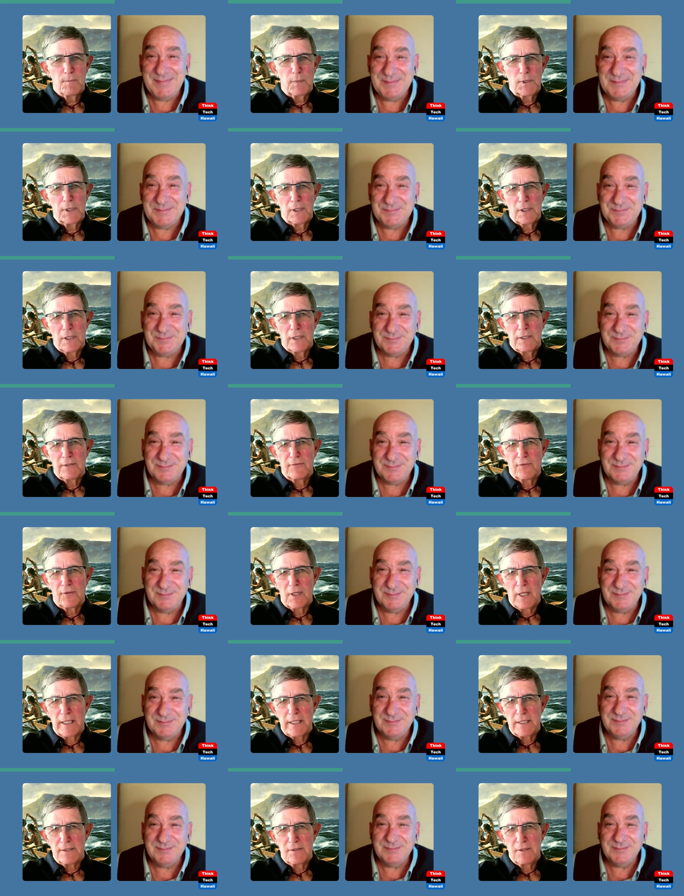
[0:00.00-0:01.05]
Speaker 1: particularly
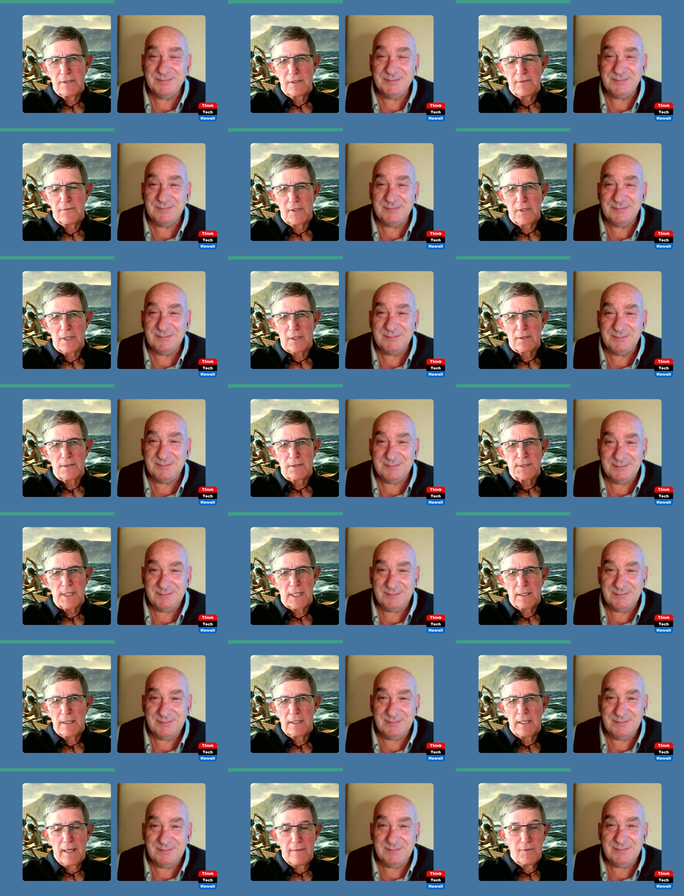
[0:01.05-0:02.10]
for light duty vehicles
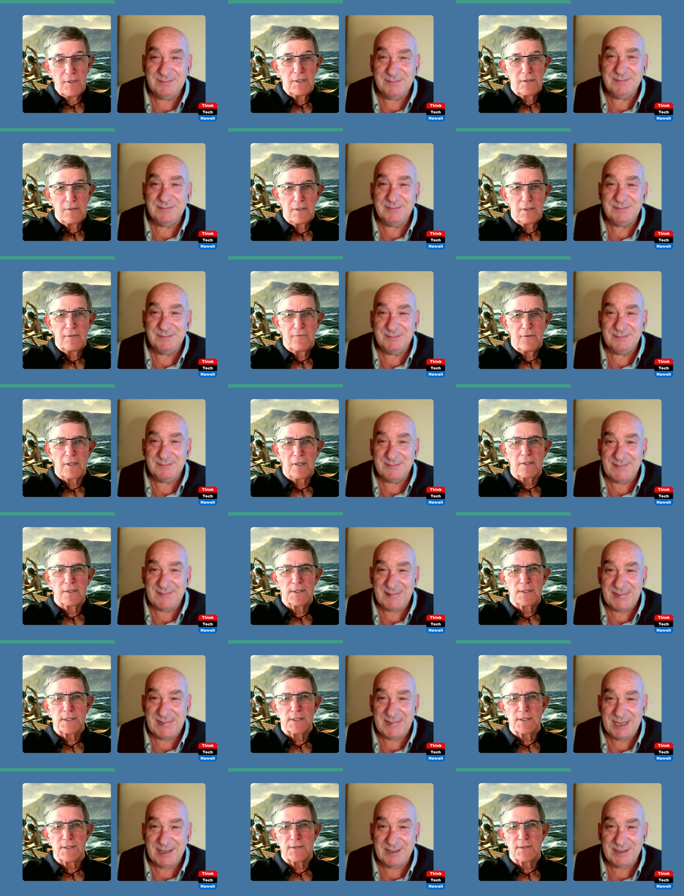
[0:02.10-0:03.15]
and heavy duty
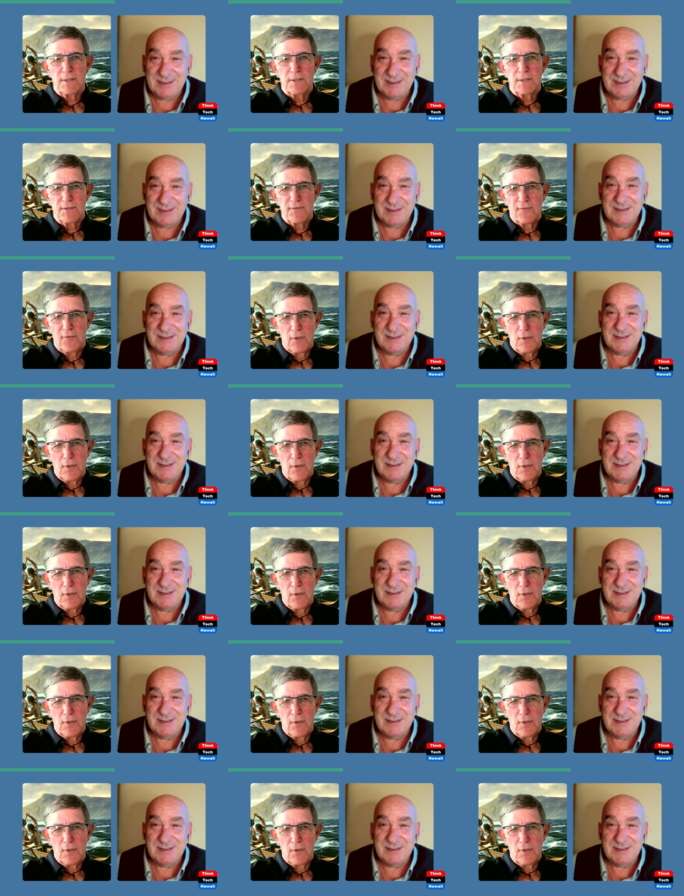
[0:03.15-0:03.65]
vehicles, is is